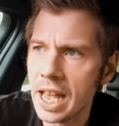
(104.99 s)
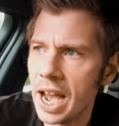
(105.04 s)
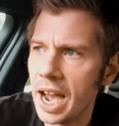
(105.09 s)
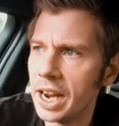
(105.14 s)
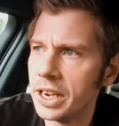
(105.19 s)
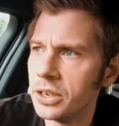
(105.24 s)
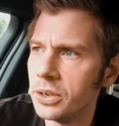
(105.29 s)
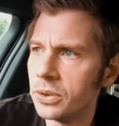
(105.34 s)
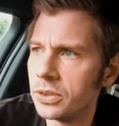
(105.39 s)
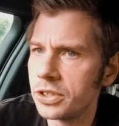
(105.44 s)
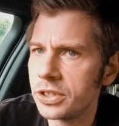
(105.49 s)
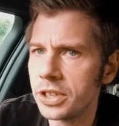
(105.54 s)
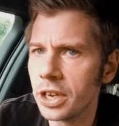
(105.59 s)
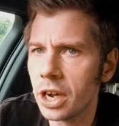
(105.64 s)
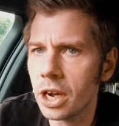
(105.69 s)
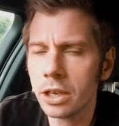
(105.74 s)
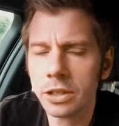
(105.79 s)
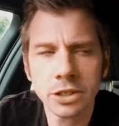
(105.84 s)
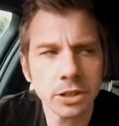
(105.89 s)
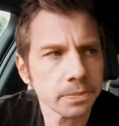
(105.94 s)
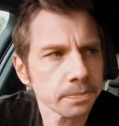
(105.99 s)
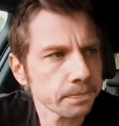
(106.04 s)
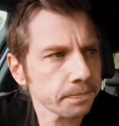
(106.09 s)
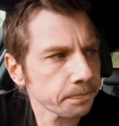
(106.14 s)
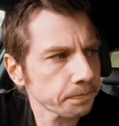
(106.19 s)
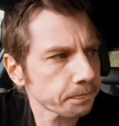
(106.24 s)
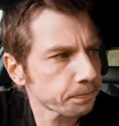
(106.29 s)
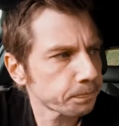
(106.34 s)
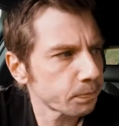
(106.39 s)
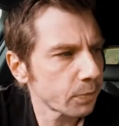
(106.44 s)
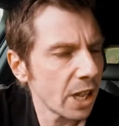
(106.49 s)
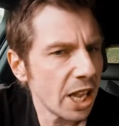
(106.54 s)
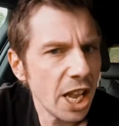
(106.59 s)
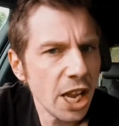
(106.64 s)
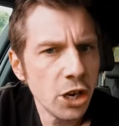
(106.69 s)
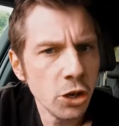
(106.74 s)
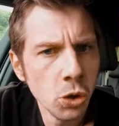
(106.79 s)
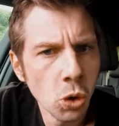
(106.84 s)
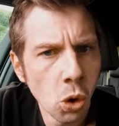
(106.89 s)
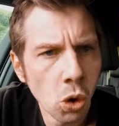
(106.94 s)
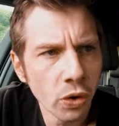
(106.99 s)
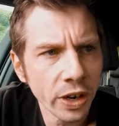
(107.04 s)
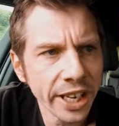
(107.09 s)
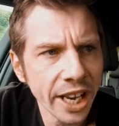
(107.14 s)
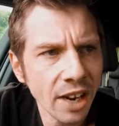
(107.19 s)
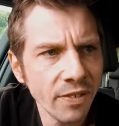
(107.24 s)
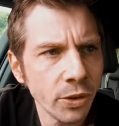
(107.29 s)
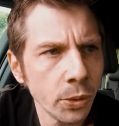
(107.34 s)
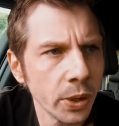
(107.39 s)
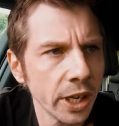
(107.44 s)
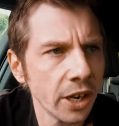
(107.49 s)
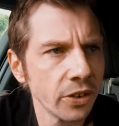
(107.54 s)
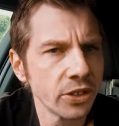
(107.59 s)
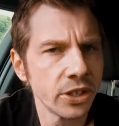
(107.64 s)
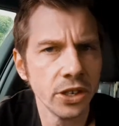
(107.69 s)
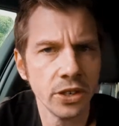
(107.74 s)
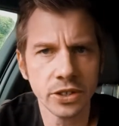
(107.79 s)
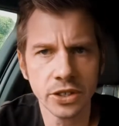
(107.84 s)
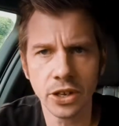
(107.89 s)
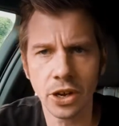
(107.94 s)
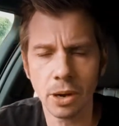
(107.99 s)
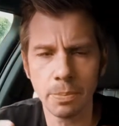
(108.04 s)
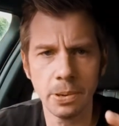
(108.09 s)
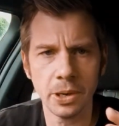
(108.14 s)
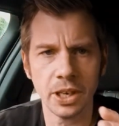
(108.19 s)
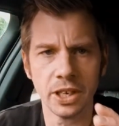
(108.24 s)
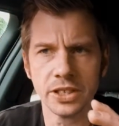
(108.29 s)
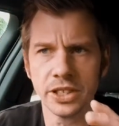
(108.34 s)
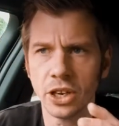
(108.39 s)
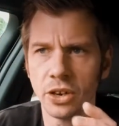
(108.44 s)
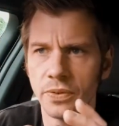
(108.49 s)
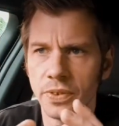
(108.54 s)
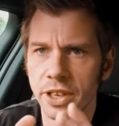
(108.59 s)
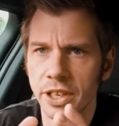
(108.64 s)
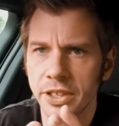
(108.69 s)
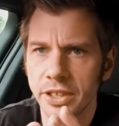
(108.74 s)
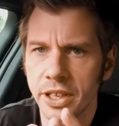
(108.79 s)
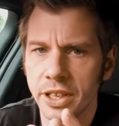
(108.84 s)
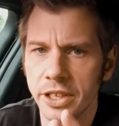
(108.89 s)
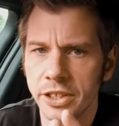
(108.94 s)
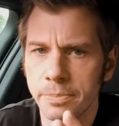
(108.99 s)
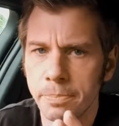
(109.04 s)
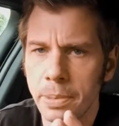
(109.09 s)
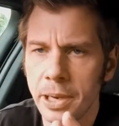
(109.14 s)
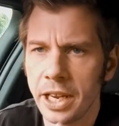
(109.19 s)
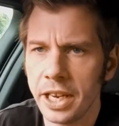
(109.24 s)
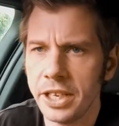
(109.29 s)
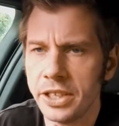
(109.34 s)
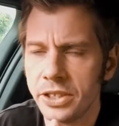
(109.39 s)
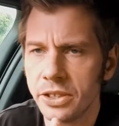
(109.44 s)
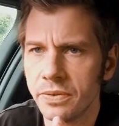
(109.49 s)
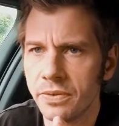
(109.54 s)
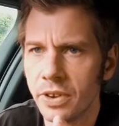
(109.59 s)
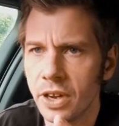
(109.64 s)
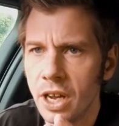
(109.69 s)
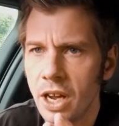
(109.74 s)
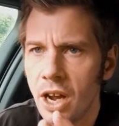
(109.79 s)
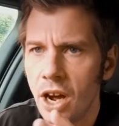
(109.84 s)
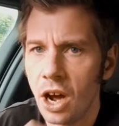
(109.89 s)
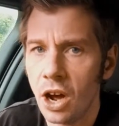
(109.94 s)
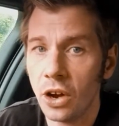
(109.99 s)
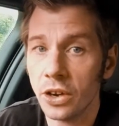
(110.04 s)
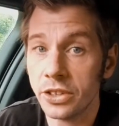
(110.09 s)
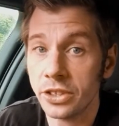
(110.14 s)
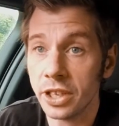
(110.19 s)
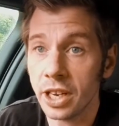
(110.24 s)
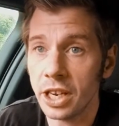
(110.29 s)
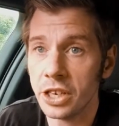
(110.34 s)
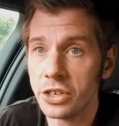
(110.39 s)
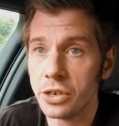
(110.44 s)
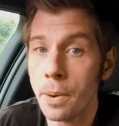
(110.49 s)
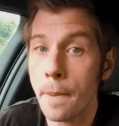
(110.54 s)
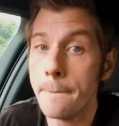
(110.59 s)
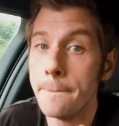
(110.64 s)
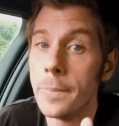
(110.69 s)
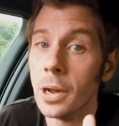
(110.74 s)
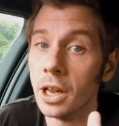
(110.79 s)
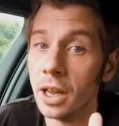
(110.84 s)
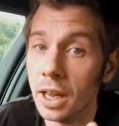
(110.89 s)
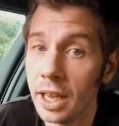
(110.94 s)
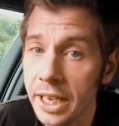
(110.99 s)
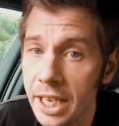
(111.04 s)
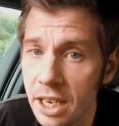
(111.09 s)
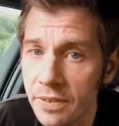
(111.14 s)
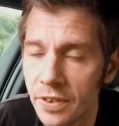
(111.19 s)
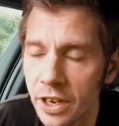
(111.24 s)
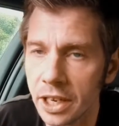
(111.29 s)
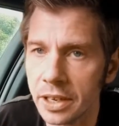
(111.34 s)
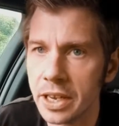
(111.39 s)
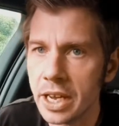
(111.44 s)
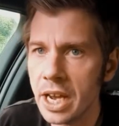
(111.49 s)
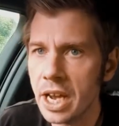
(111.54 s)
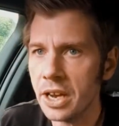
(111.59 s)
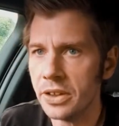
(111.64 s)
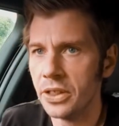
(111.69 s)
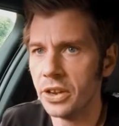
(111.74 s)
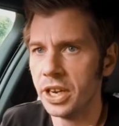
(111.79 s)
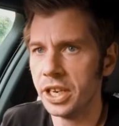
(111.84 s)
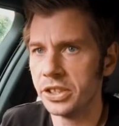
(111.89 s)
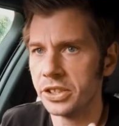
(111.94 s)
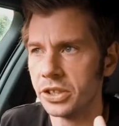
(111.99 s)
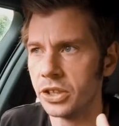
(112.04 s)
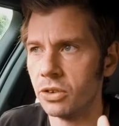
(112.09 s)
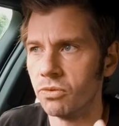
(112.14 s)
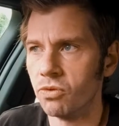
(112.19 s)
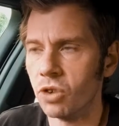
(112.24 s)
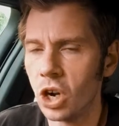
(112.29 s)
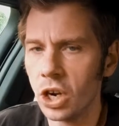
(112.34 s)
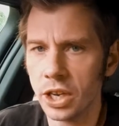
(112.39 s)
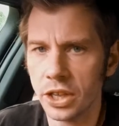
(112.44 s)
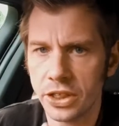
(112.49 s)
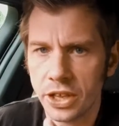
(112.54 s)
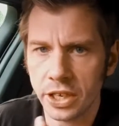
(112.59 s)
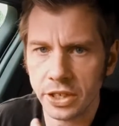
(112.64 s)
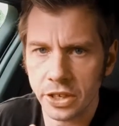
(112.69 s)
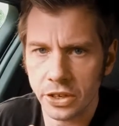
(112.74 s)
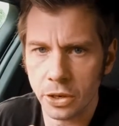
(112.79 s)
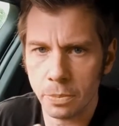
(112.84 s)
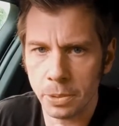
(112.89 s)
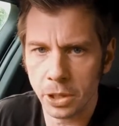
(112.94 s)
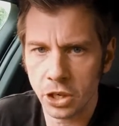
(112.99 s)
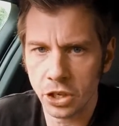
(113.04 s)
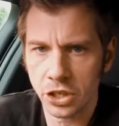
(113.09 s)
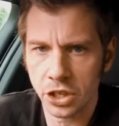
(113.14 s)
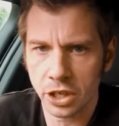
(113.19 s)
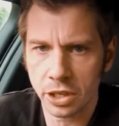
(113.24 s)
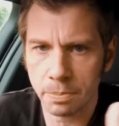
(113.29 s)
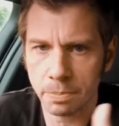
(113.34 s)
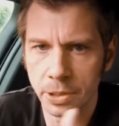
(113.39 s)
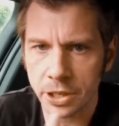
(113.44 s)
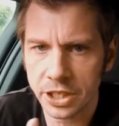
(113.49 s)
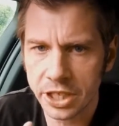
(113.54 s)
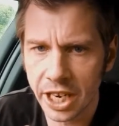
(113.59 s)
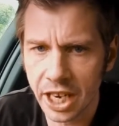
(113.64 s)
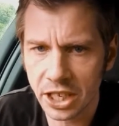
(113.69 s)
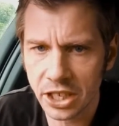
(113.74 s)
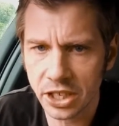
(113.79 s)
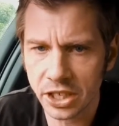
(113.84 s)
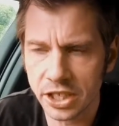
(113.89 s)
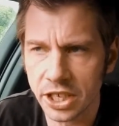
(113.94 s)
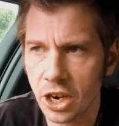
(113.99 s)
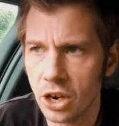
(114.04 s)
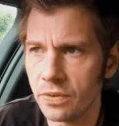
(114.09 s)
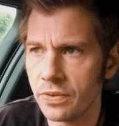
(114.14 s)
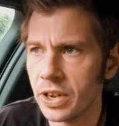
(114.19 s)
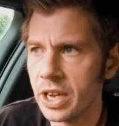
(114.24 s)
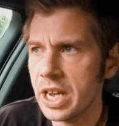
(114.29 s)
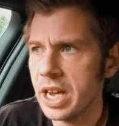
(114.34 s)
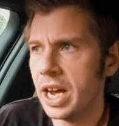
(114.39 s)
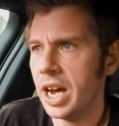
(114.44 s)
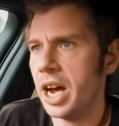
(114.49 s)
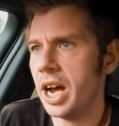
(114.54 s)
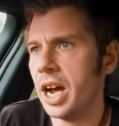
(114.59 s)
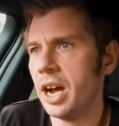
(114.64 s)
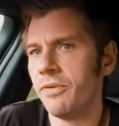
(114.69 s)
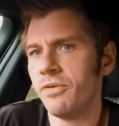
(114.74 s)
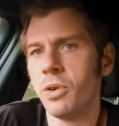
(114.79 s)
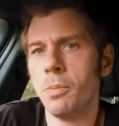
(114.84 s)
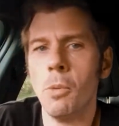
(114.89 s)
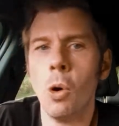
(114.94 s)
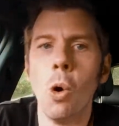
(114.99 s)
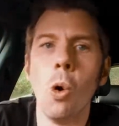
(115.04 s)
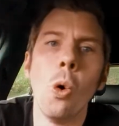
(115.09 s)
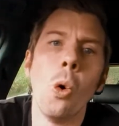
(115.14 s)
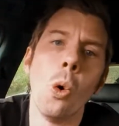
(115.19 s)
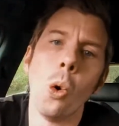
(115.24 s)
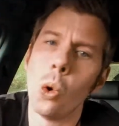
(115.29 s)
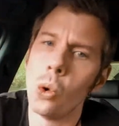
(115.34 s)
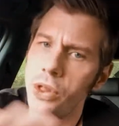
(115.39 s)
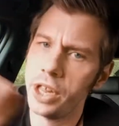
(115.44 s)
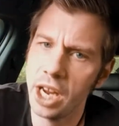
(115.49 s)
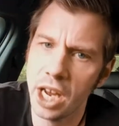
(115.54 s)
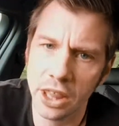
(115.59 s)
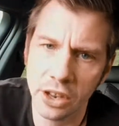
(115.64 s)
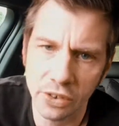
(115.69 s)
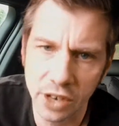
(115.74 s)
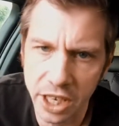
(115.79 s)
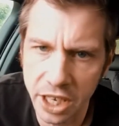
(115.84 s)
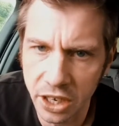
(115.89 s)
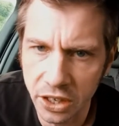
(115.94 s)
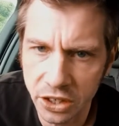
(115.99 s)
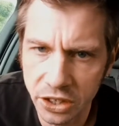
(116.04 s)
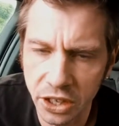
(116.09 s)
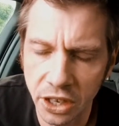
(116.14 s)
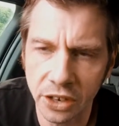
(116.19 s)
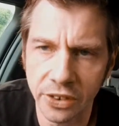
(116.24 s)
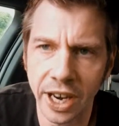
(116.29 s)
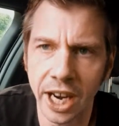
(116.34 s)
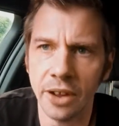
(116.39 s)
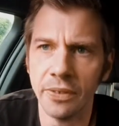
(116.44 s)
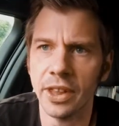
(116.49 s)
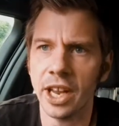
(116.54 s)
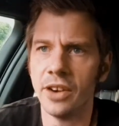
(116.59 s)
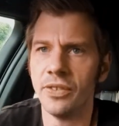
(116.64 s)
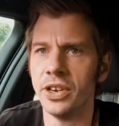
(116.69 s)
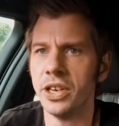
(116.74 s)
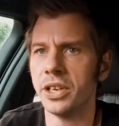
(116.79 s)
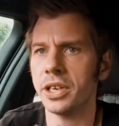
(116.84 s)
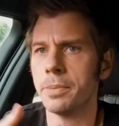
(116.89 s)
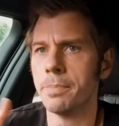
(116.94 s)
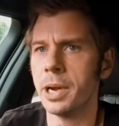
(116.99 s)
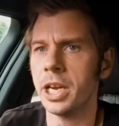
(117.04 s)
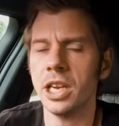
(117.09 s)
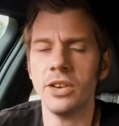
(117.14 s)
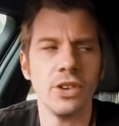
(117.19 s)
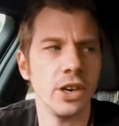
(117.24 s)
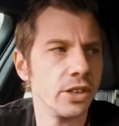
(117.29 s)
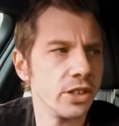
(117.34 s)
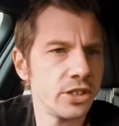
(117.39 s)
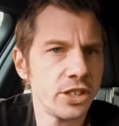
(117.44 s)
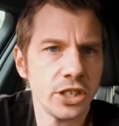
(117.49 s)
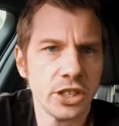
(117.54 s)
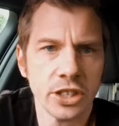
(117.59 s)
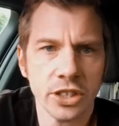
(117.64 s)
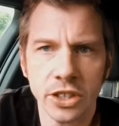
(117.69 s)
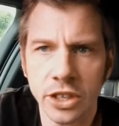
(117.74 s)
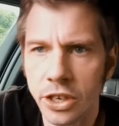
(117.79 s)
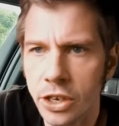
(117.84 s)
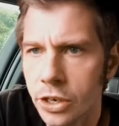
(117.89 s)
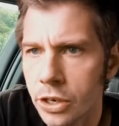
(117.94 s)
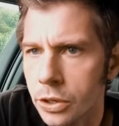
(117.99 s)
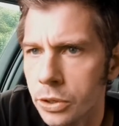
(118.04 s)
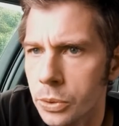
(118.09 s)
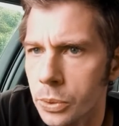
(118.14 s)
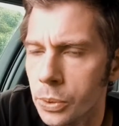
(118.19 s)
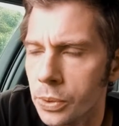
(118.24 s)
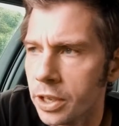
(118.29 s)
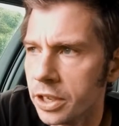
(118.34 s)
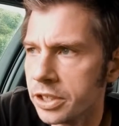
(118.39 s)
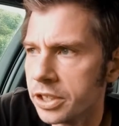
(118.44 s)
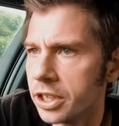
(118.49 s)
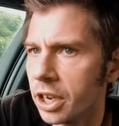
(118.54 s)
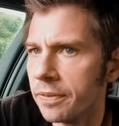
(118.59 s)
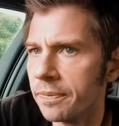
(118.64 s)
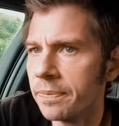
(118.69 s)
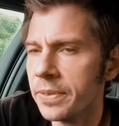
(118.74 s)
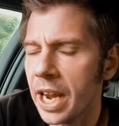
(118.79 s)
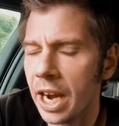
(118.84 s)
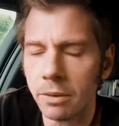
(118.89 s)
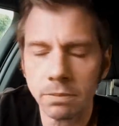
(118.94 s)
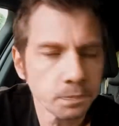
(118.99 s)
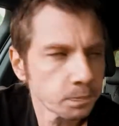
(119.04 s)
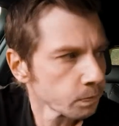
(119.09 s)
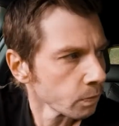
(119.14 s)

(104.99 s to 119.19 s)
And you start ignoring everyone else. And you start putting yourself in this place of isolation, believing that it's the right thing to do because you can protect yourself from all the other idiots that are out there, and you can make your own decisions and you can do all this stuff. Now,